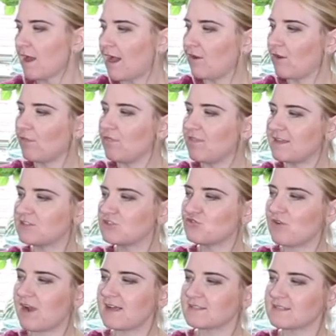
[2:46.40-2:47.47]
And on this
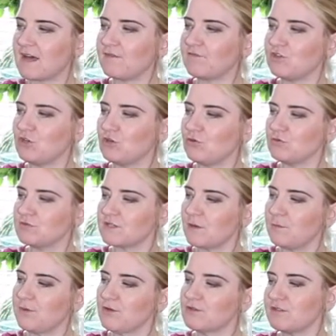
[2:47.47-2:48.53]
dress, I've used
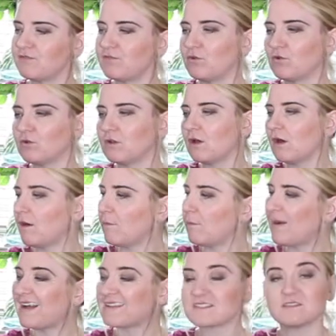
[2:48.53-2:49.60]
a beautiful
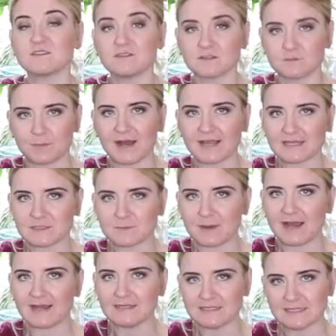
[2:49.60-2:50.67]
patterned bias
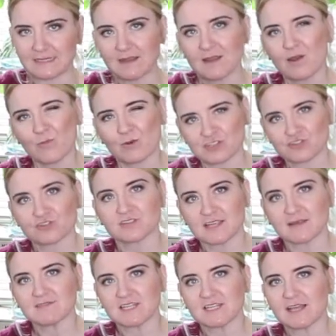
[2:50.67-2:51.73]
binding, which just
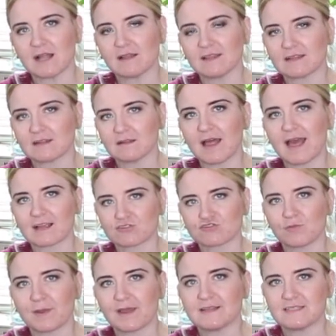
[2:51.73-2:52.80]
gives it that little
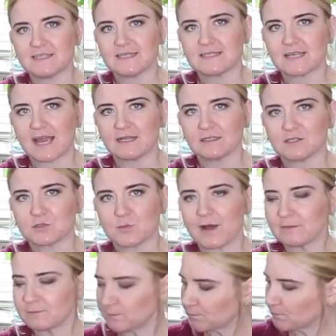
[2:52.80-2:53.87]
extra bit of detail as
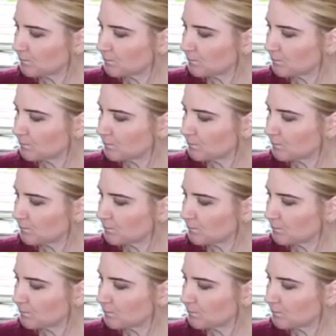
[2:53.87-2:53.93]
well.